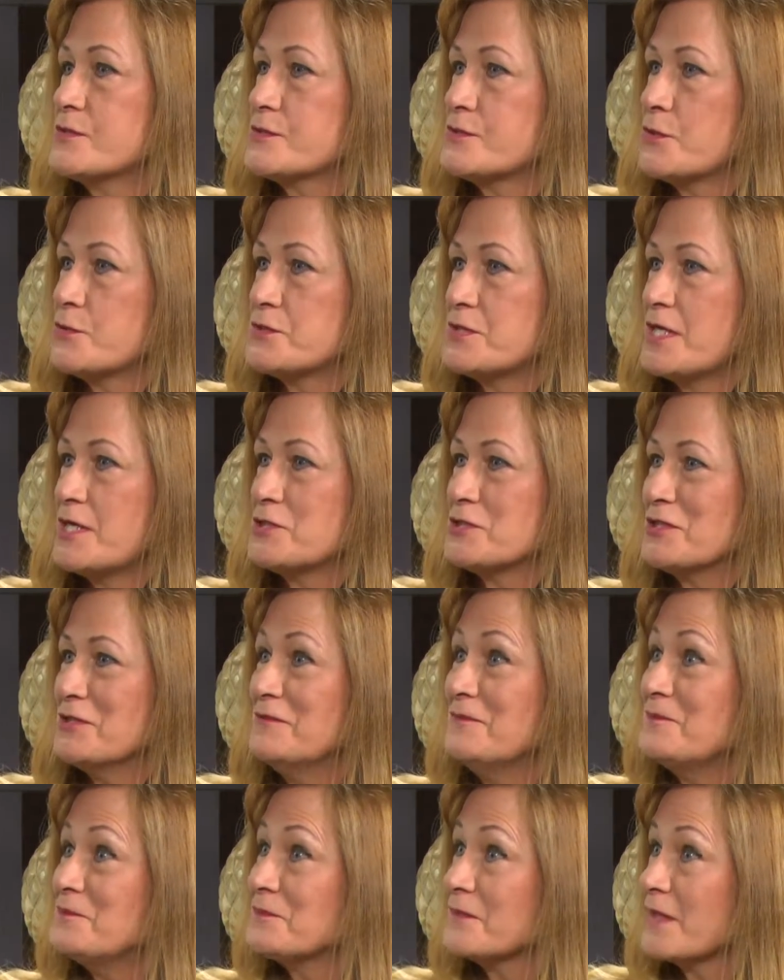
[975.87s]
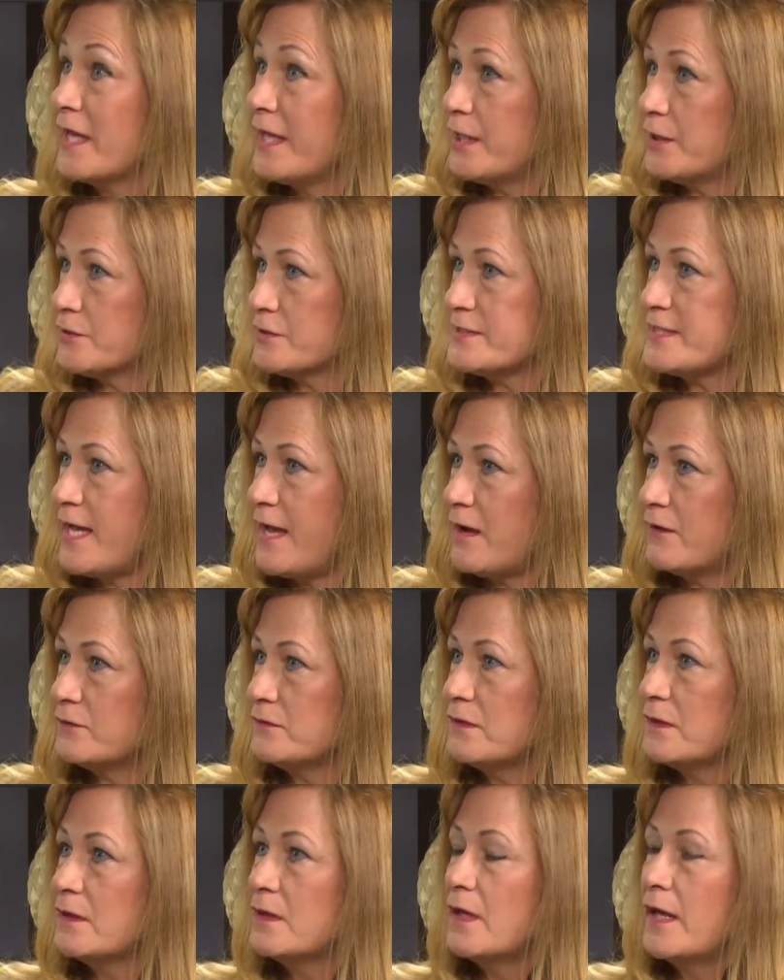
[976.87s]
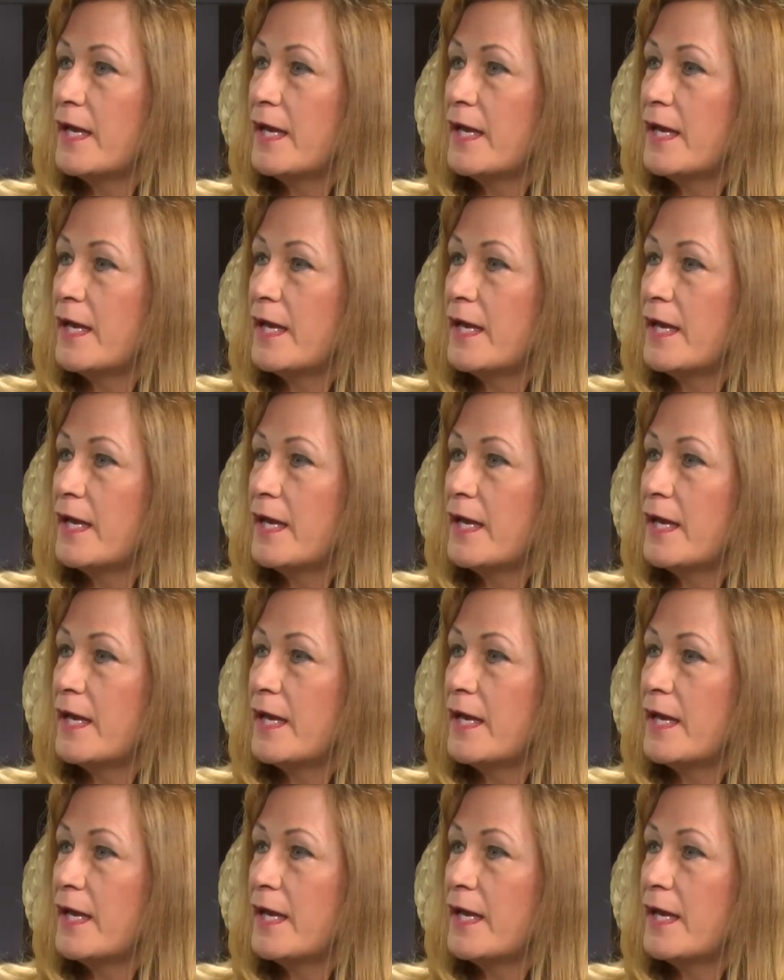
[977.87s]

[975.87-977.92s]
Association here in town,